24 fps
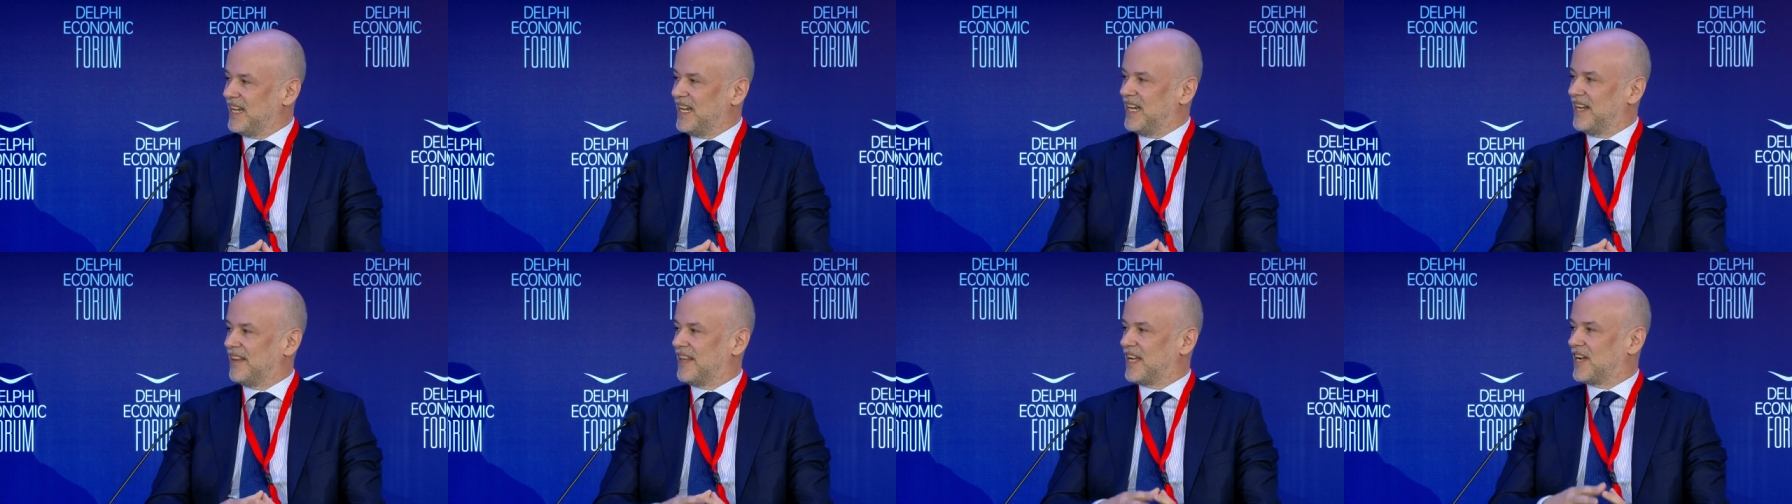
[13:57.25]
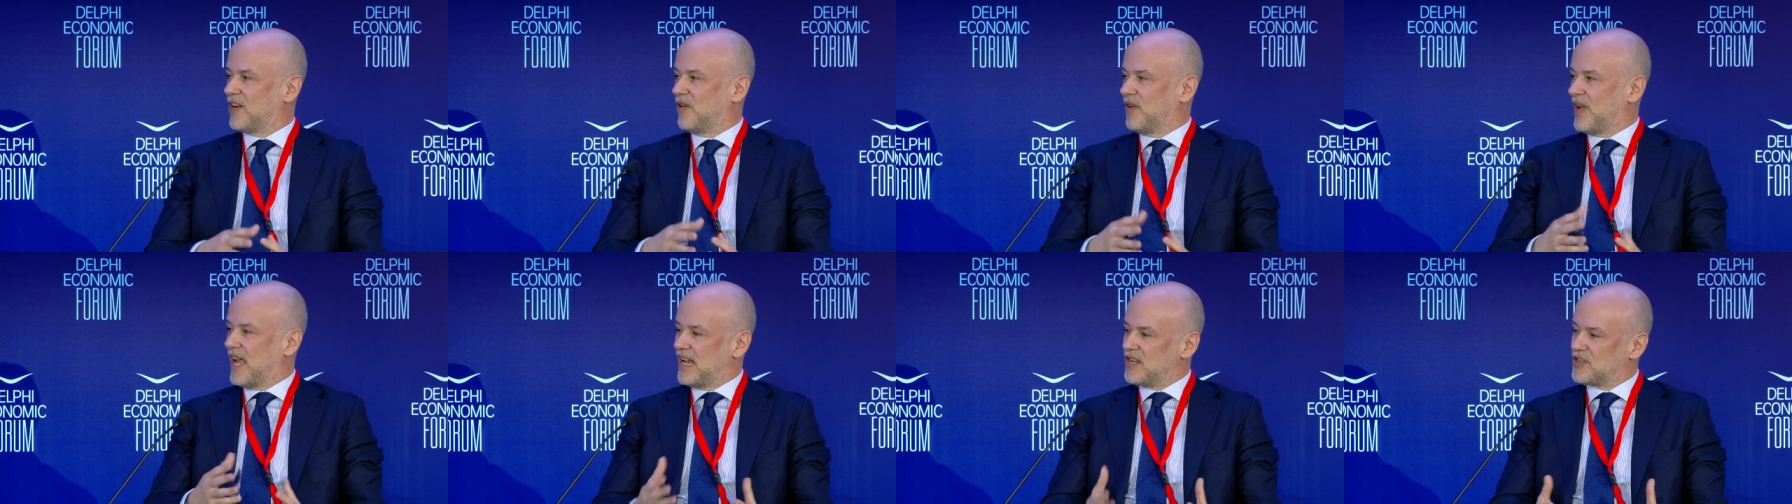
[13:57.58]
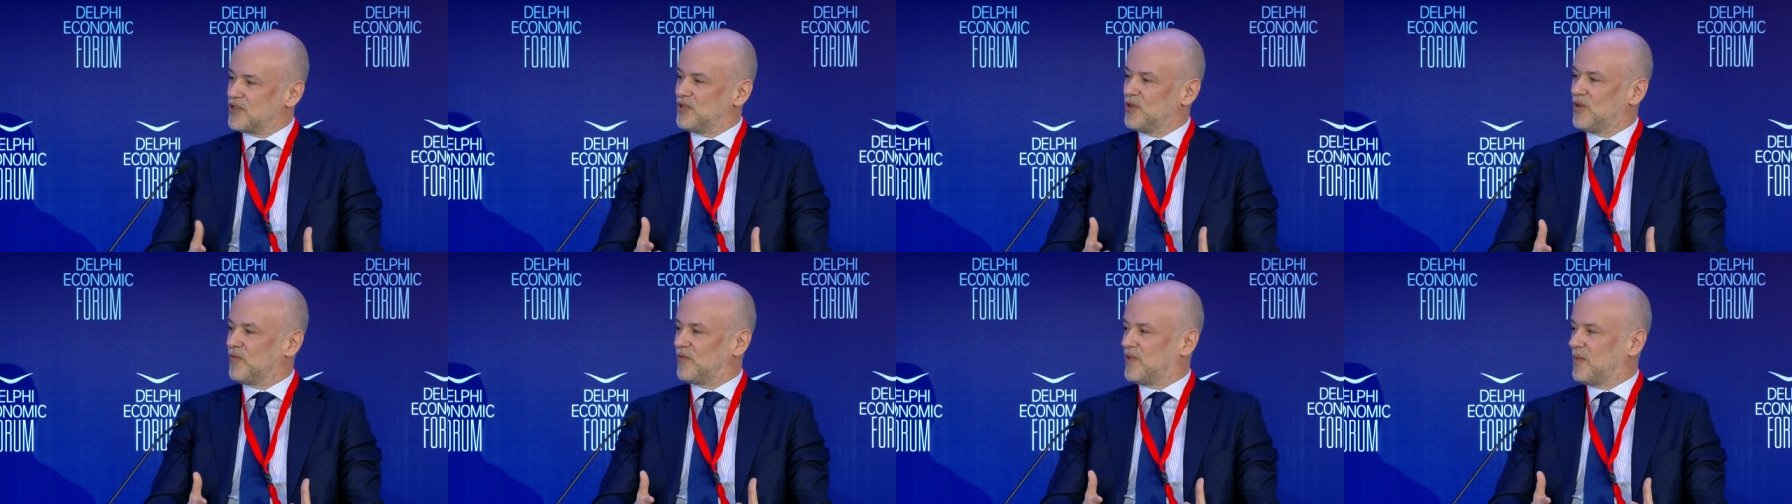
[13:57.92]
in the
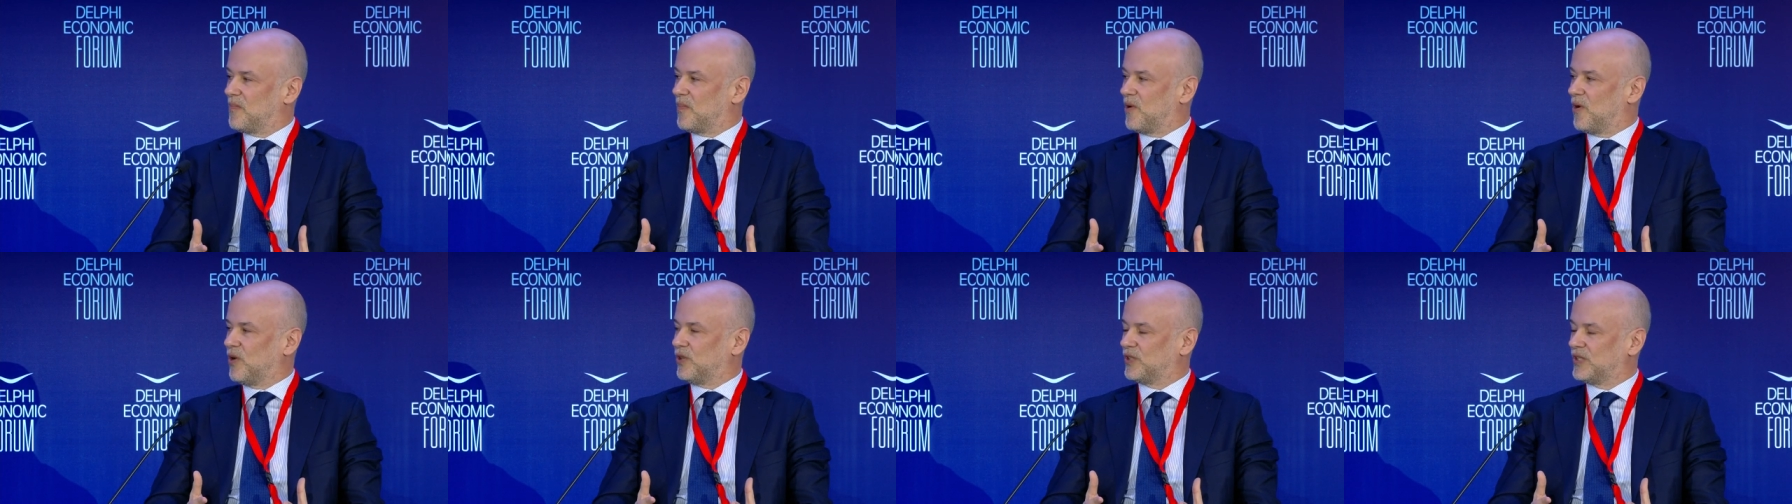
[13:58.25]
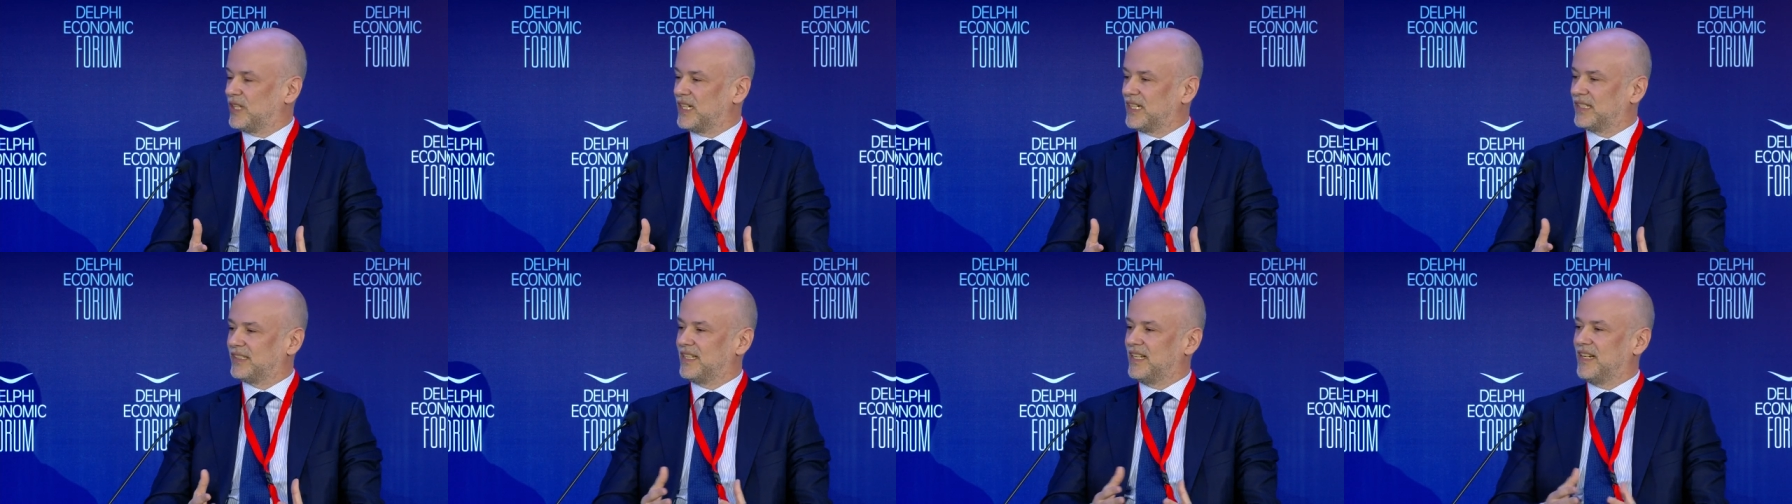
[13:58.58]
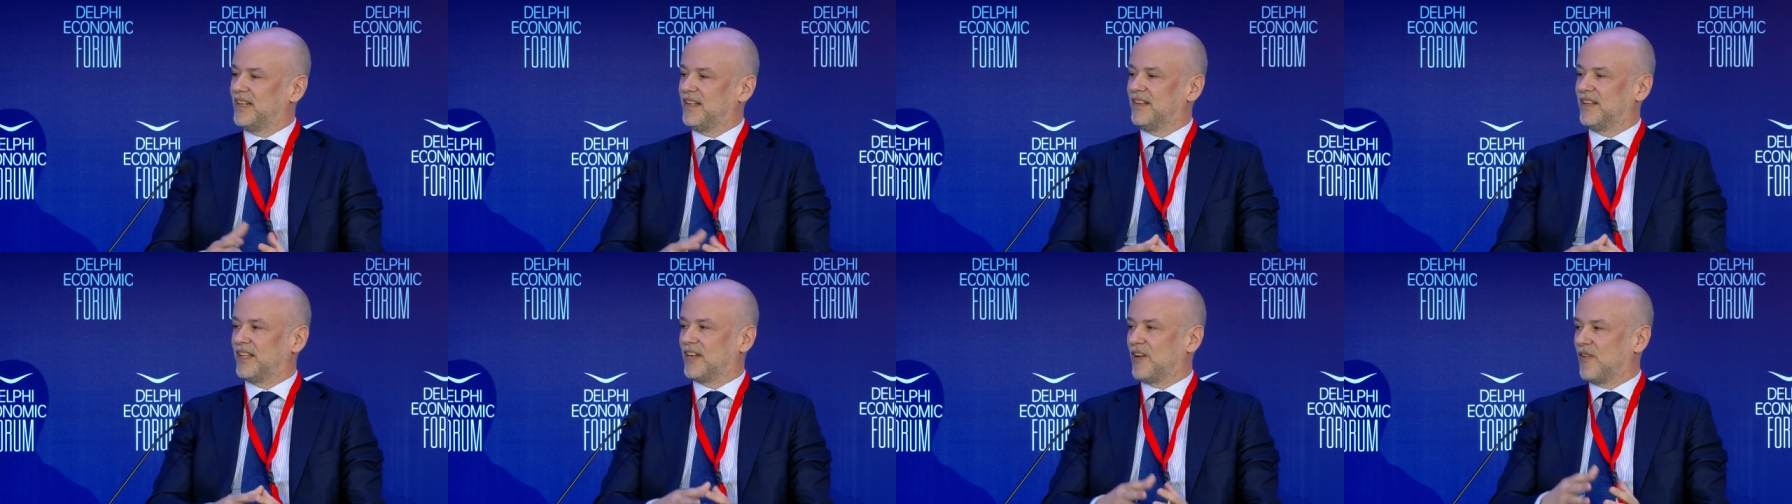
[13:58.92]
creation of the product and